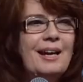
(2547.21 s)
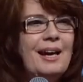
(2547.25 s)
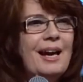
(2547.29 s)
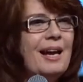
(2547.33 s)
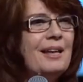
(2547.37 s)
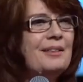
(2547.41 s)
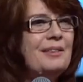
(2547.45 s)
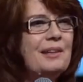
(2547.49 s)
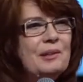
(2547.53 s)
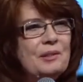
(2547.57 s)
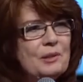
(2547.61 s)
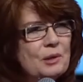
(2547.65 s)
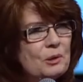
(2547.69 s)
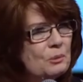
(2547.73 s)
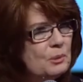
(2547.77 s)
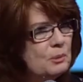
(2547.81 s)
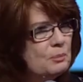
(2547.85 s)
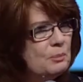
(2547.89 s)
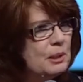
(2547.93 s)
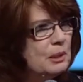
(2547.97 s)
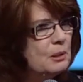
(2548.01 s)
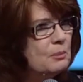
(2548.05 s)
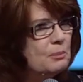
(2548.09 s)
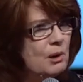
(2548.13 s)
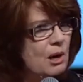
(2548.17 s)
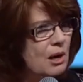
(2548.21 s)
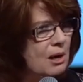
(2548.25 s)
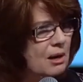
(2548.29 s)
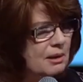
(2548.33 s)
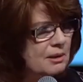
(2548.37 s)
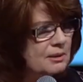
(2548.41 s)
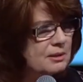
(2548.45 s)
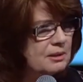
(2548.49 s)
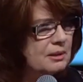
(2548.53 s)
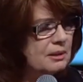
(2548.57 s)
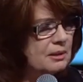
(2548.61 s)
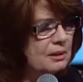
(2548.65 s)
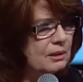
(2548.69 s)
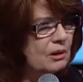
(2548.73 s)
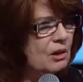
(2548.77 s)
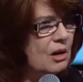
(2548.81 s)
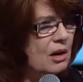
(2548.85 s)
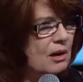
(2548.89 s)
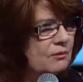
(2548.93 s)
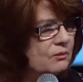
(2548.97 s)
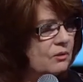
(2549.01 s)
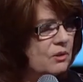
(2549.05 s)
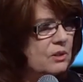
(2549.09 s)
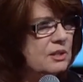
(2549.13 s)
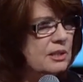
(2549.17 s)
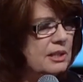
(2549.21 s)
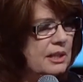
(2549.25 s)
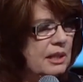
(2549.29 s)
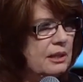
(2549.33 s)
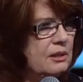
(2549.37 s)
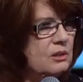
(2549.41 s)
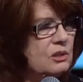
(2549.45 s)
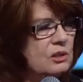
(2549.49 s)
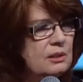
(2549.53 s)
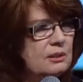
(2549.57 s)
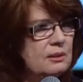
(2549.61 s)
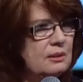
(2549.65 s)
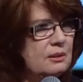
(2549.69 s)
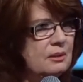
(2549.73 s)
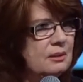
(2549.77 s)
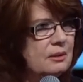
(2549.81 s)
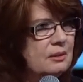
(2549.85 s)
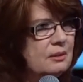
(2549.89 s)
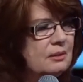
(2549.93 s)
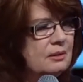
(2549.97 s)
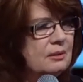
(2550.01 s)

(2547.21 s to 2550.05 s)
And then there would be a pause in the conversation,